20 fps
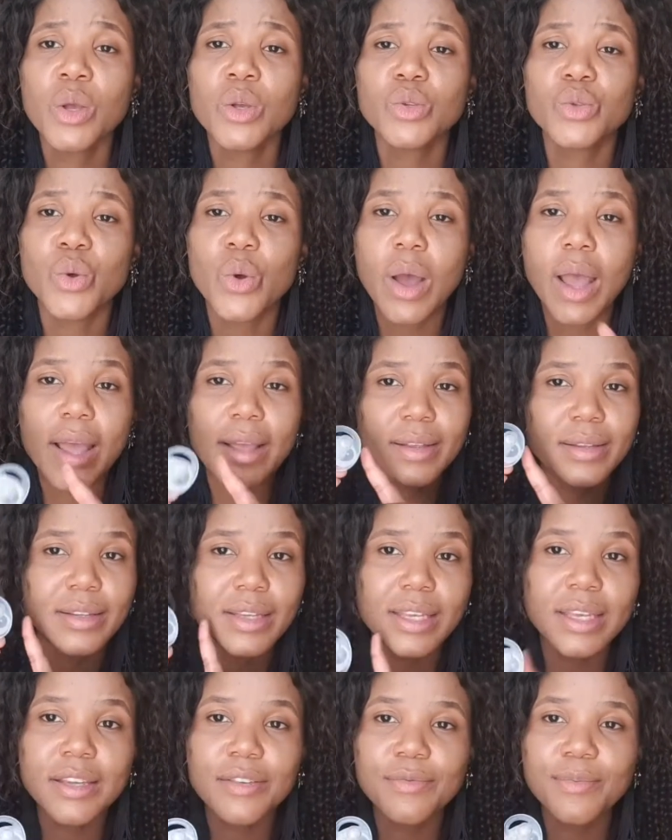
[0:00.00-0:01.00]
So I
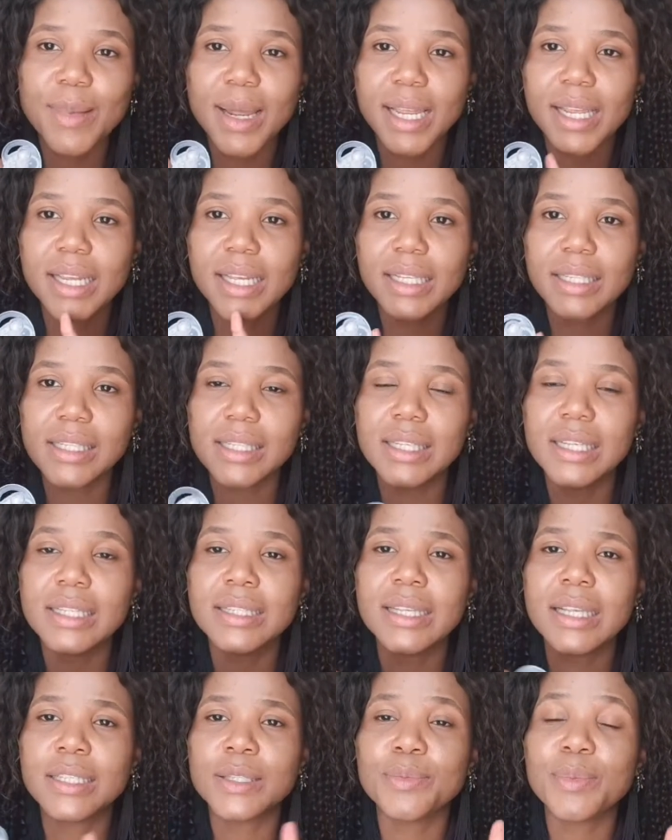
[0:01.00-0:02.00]
give my kids
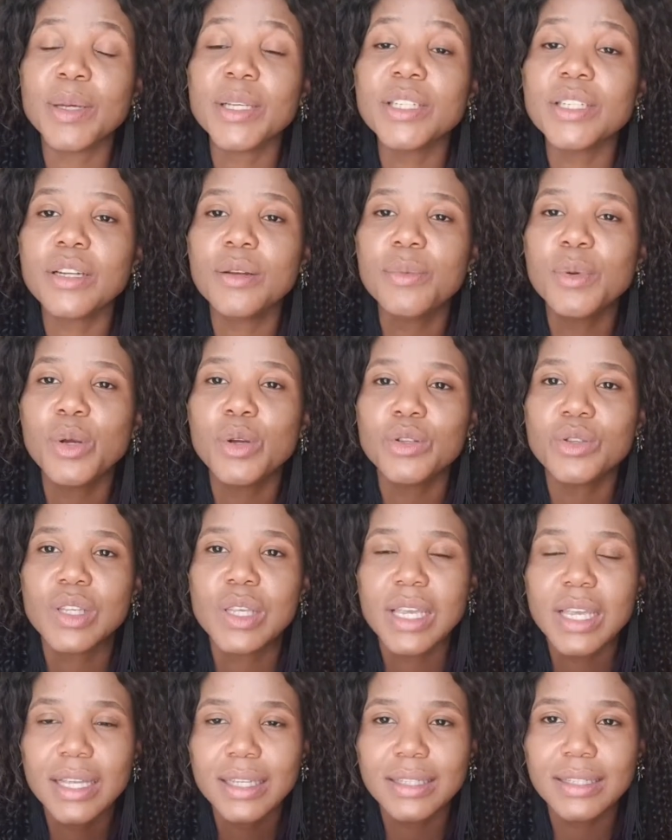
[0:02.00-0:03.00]
this, especially because
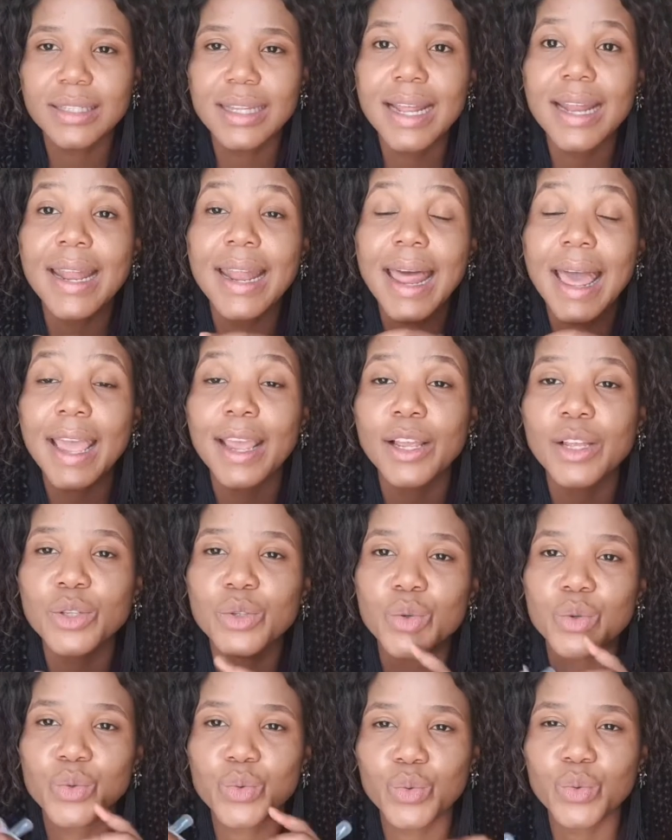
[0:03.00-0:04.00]
kids, they like
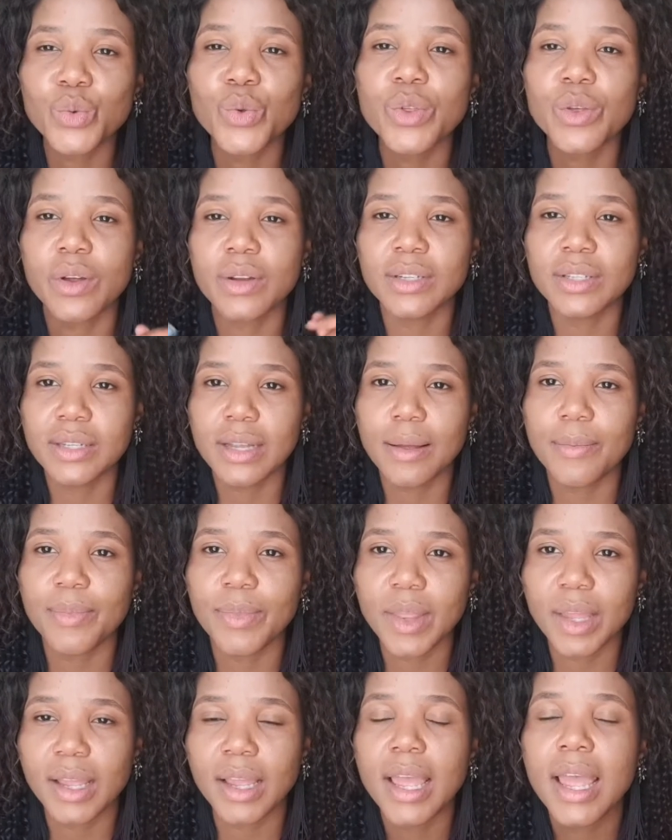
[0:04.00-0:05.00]
to soothe on
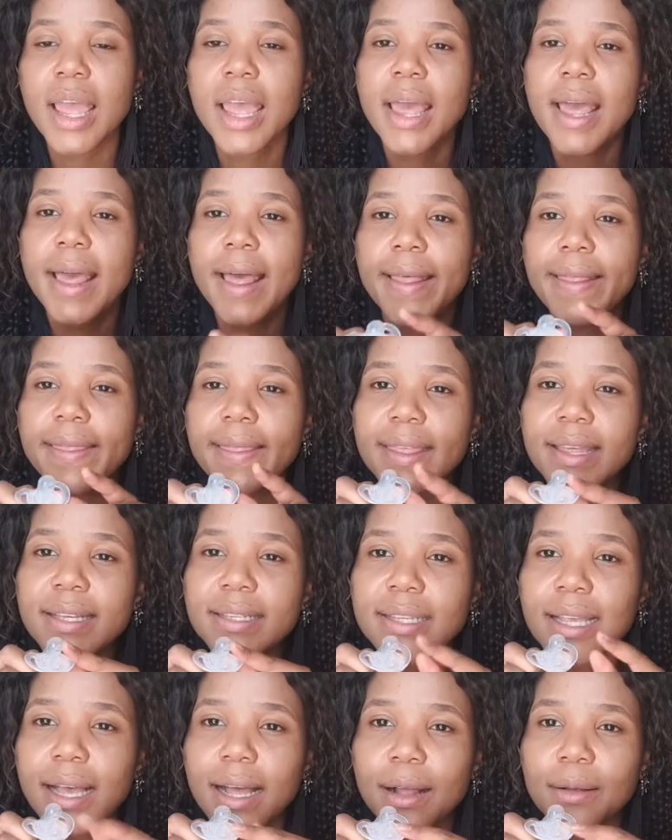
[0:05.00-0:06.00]
something, and
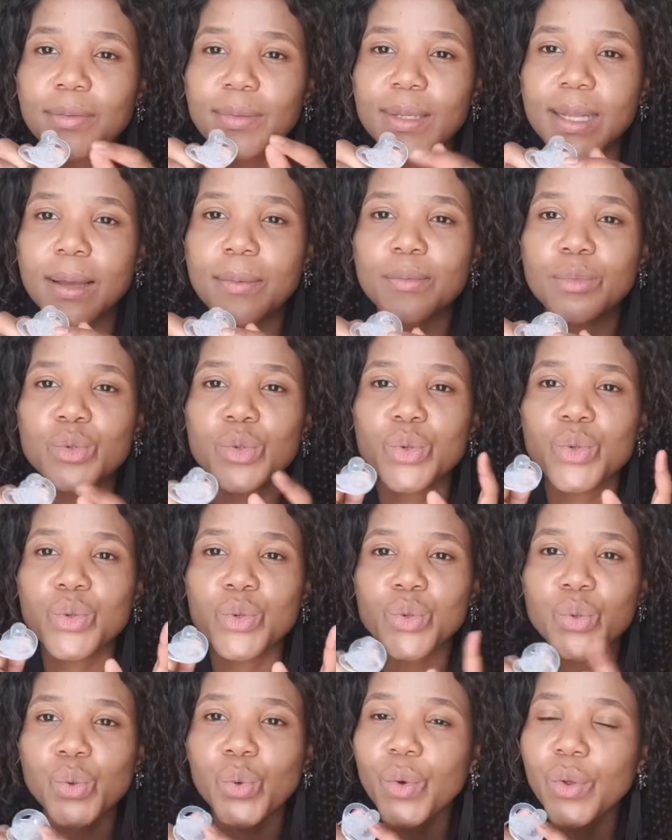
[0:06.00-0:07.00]
this helps them to
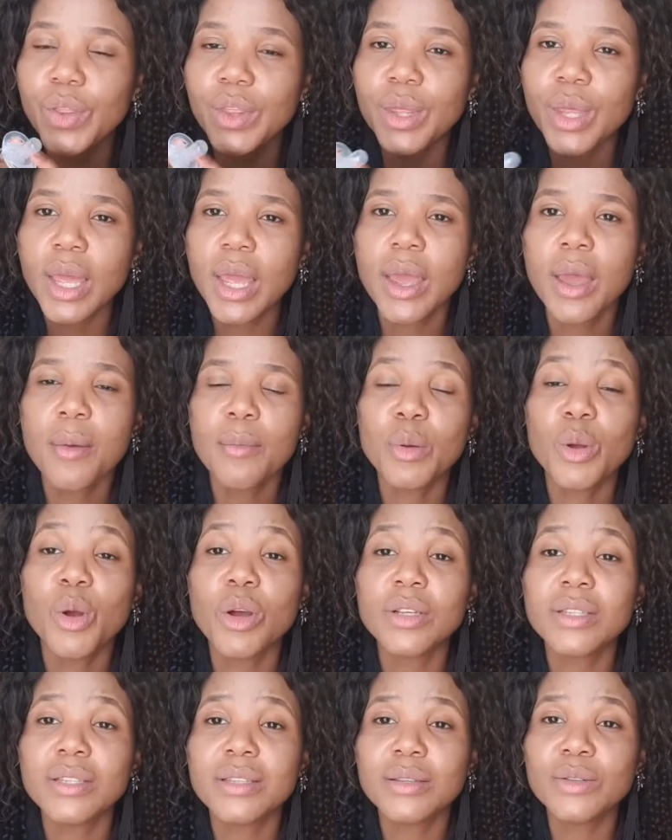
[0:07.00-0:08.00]
soothe,
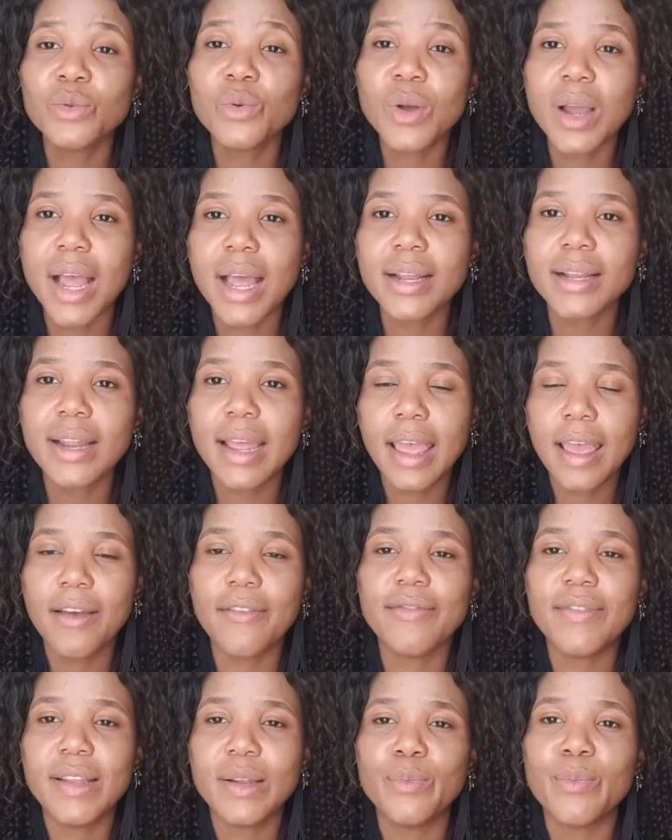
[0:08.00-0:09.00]
because you can't
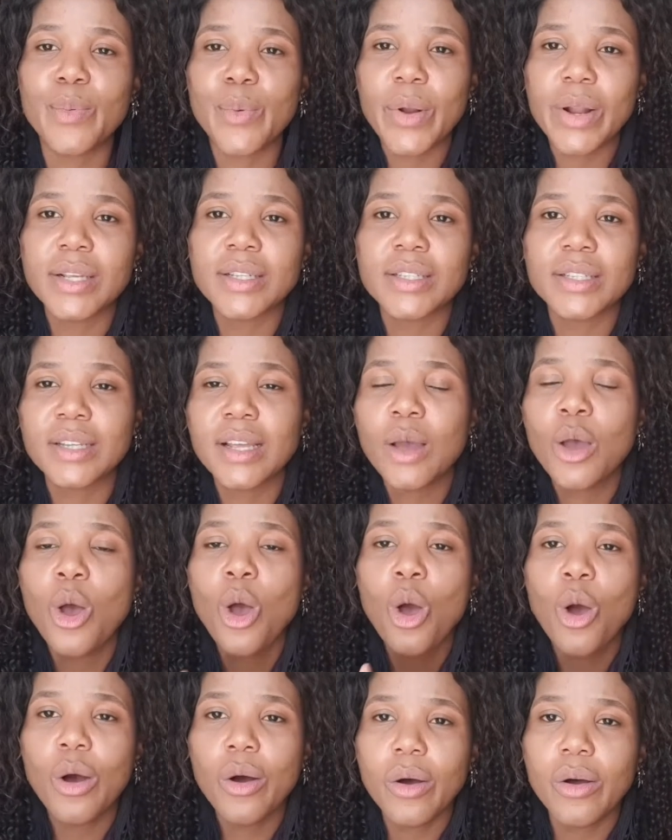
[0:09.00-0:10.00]
have the breast
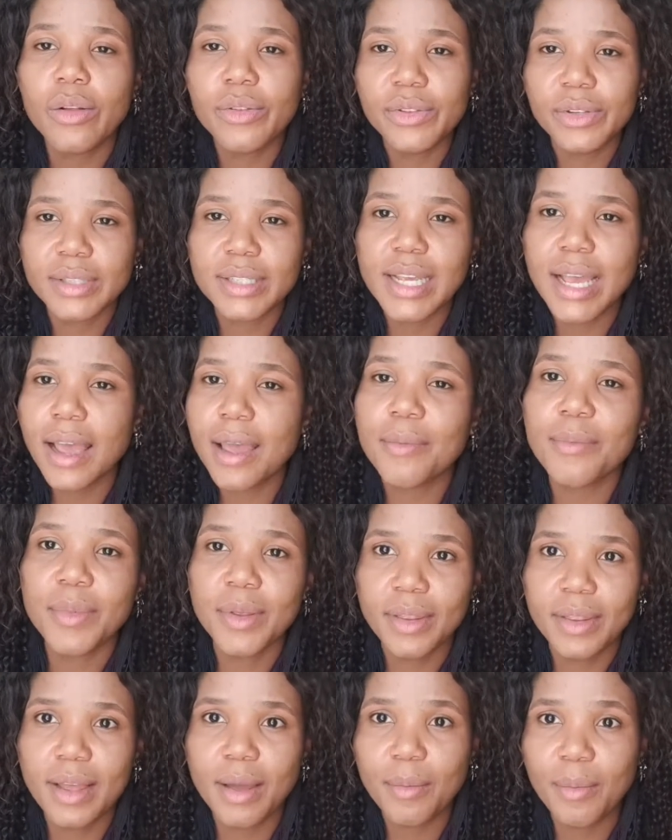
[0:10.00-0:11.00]
all the time
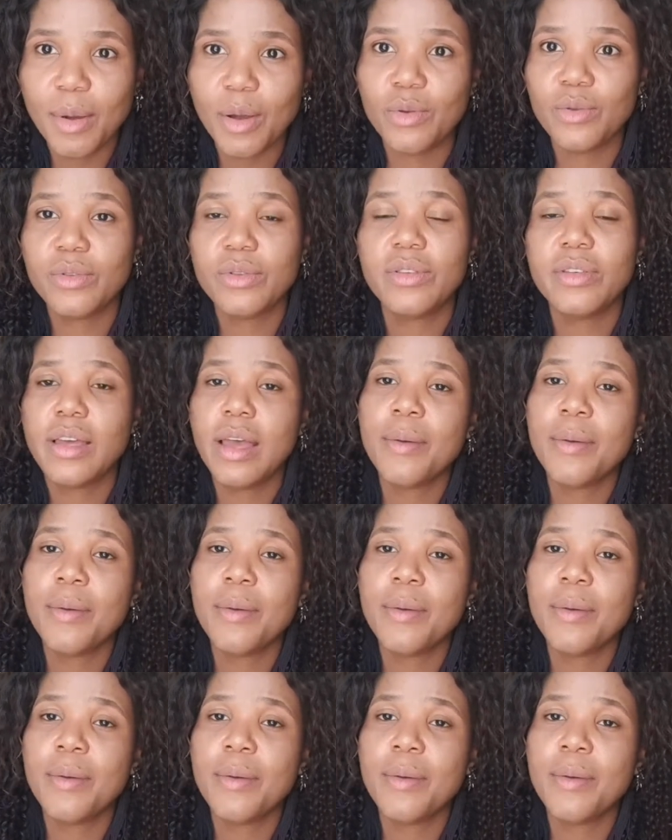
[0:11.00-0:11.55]
in their mouth.